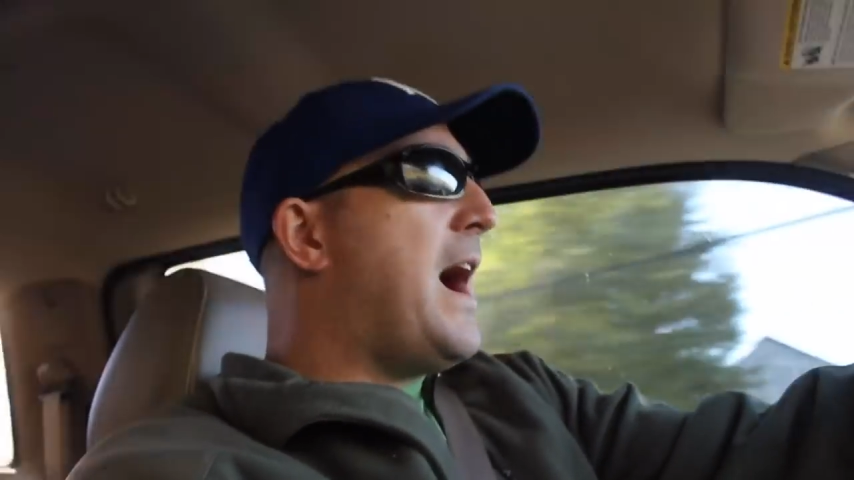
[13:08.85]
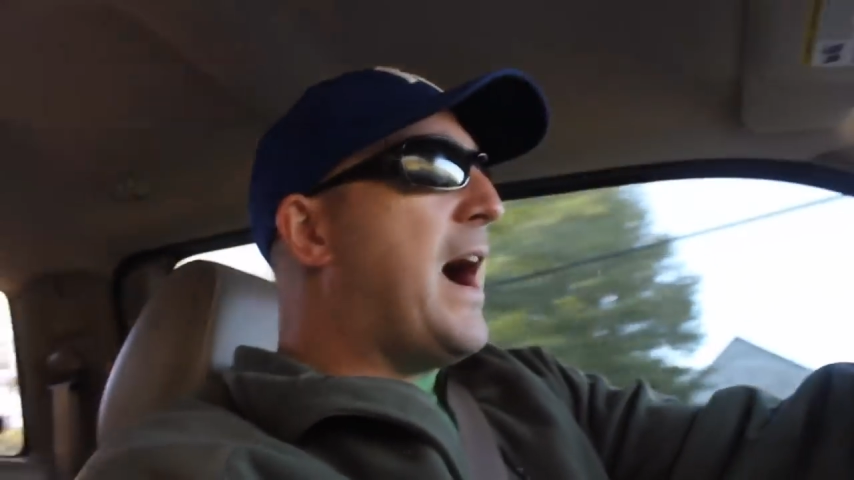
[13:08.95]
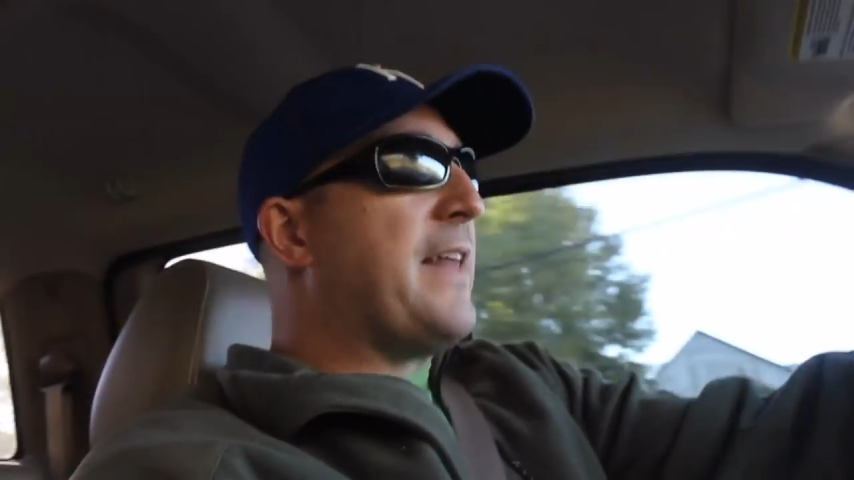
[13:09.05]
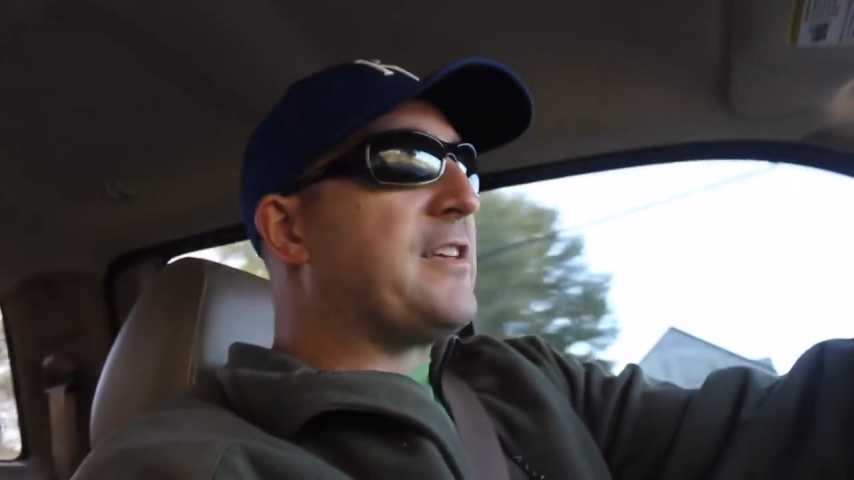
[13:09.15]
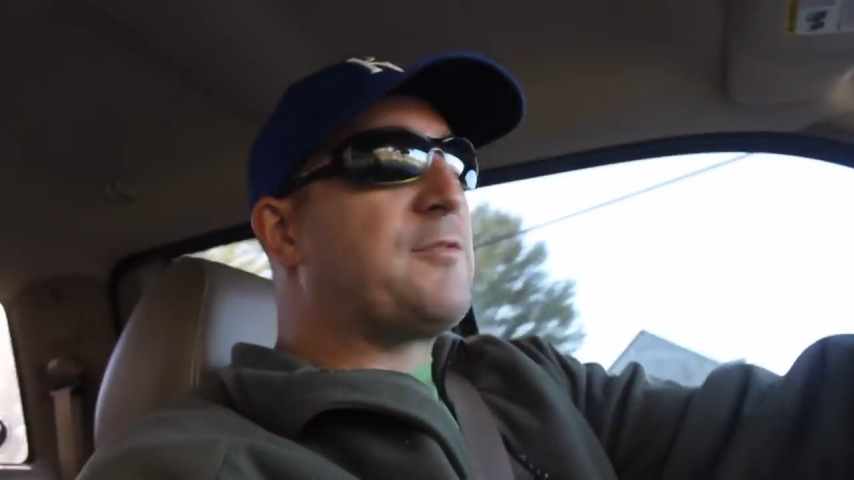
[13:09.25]

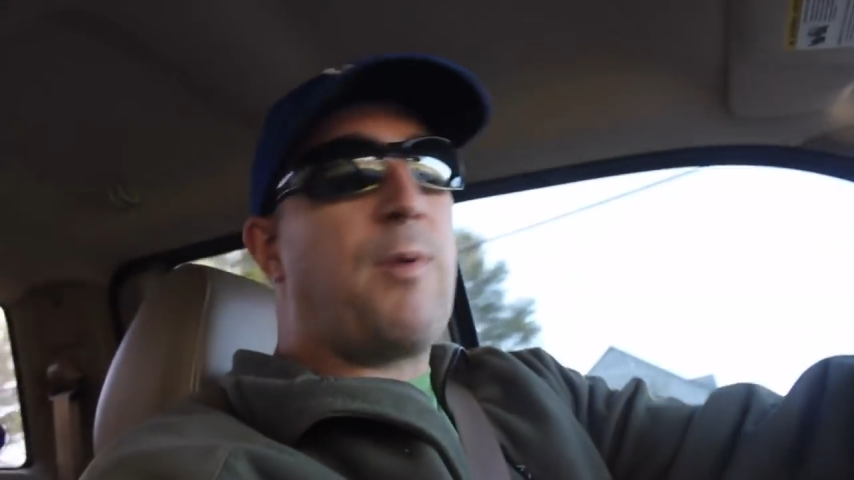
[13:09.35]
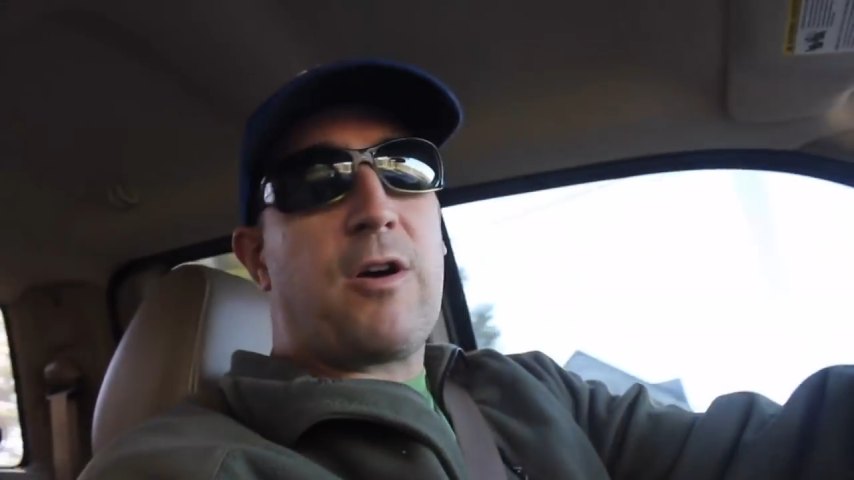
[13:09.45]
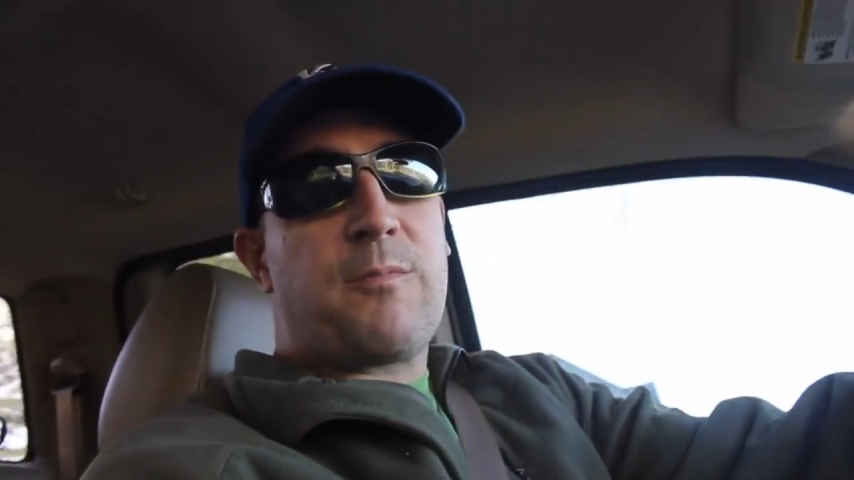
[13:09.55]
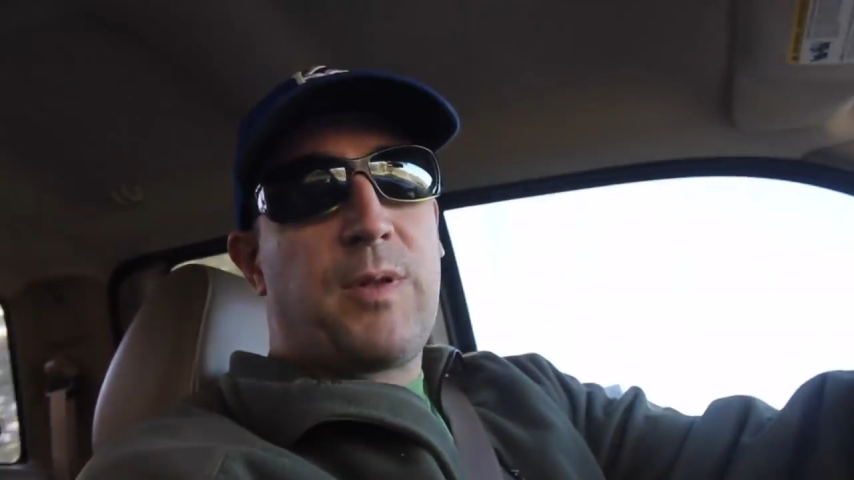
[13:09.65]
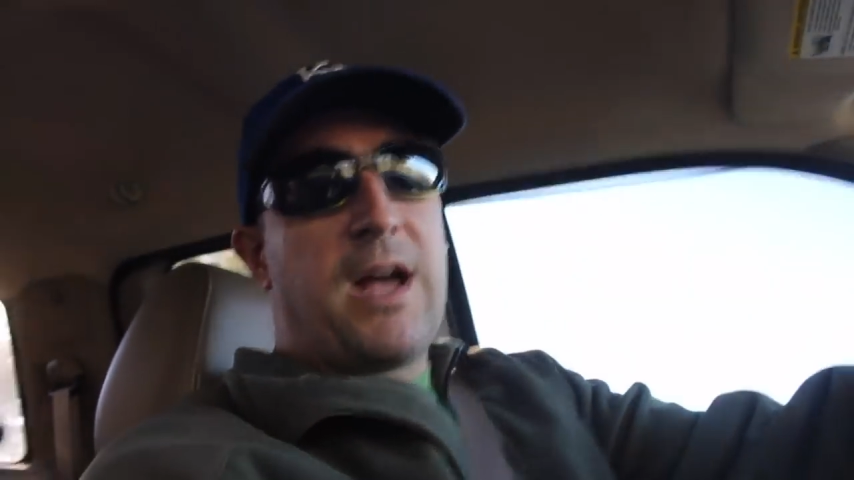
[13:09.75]
Uh, the
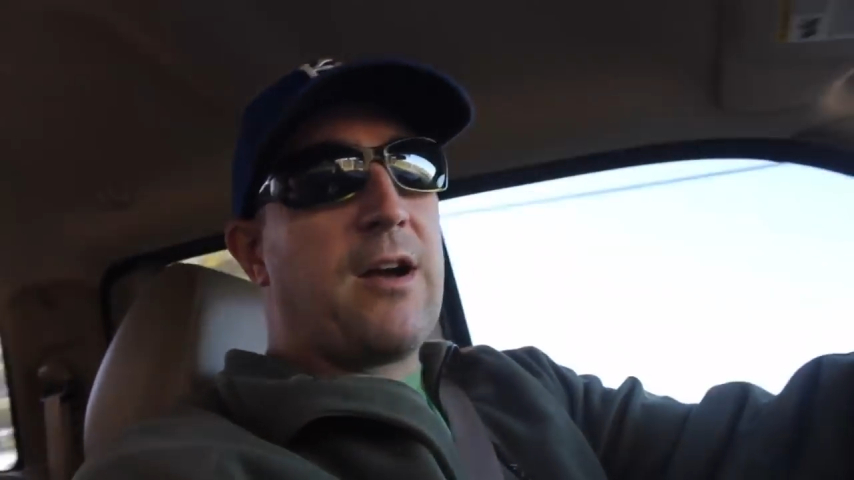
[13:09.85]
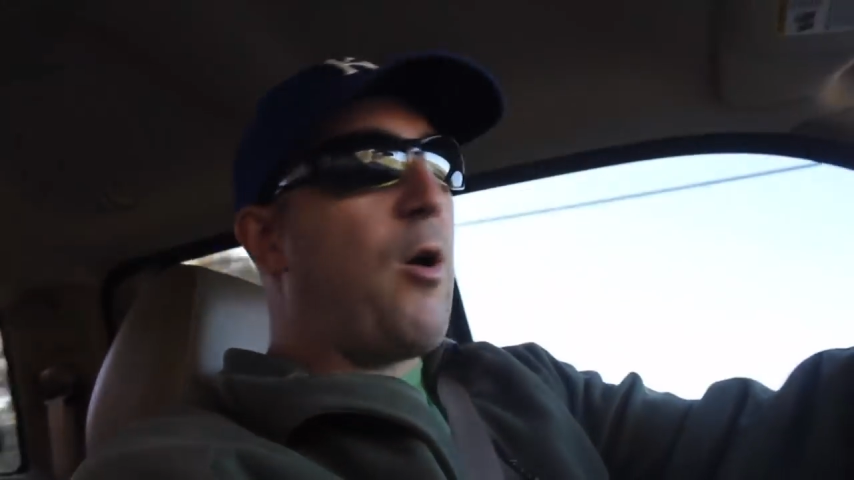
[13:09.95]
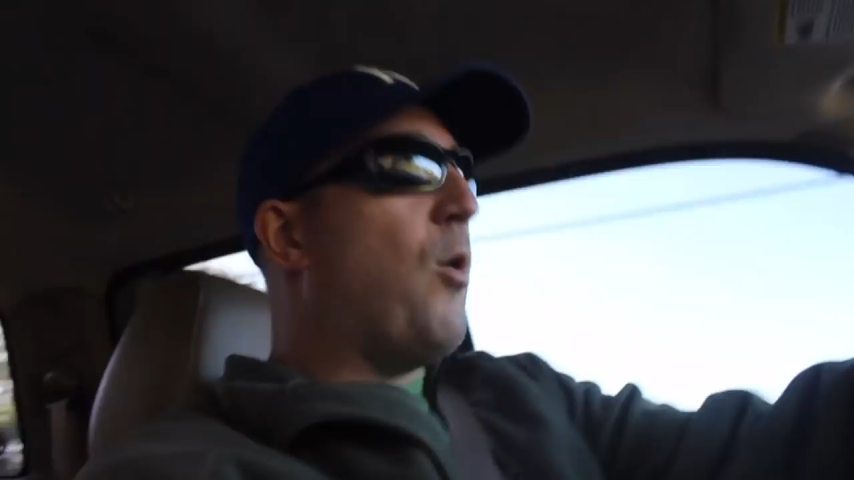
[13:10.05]
spark plug